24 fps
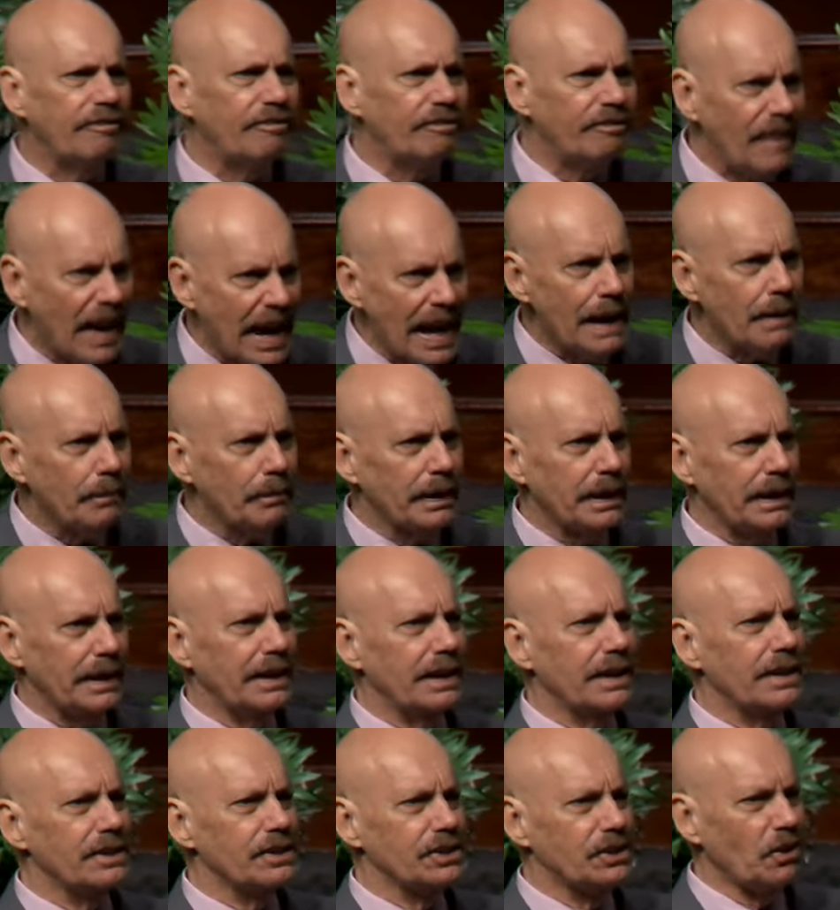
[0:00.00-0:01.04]
family
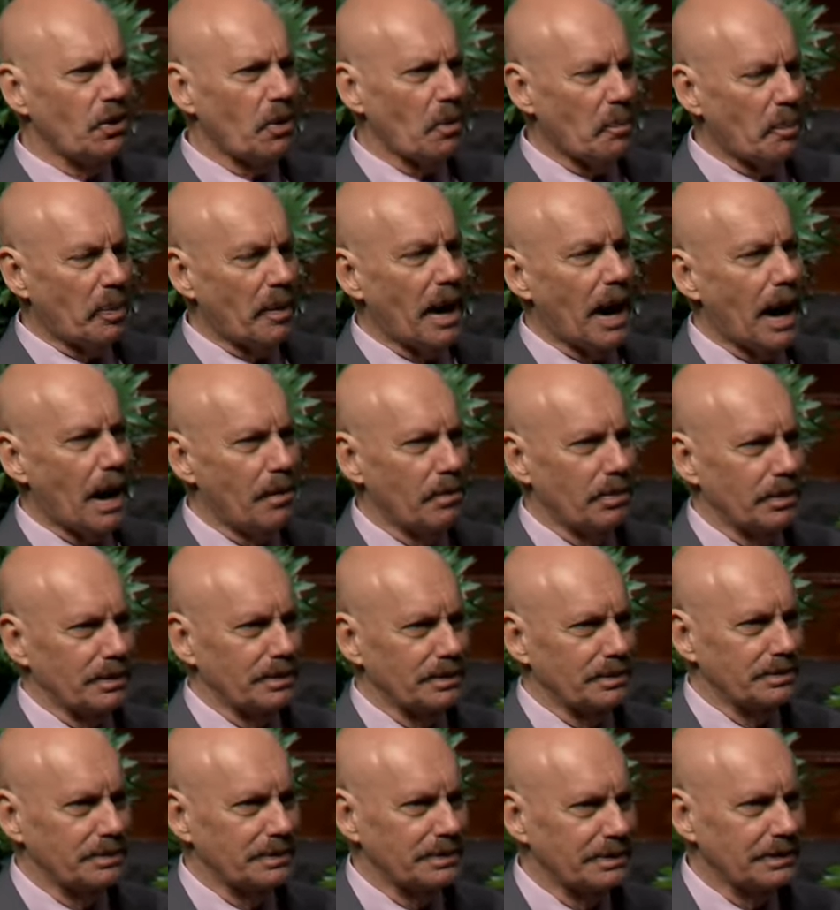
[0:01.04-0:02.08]
is your
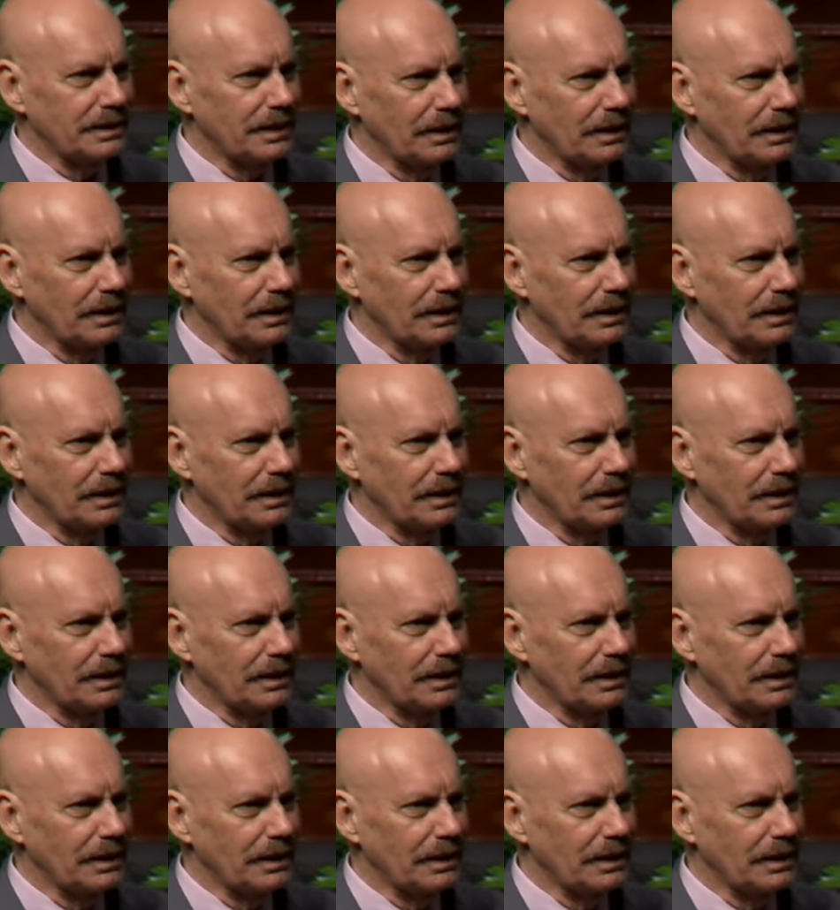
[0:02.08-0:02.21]
problem,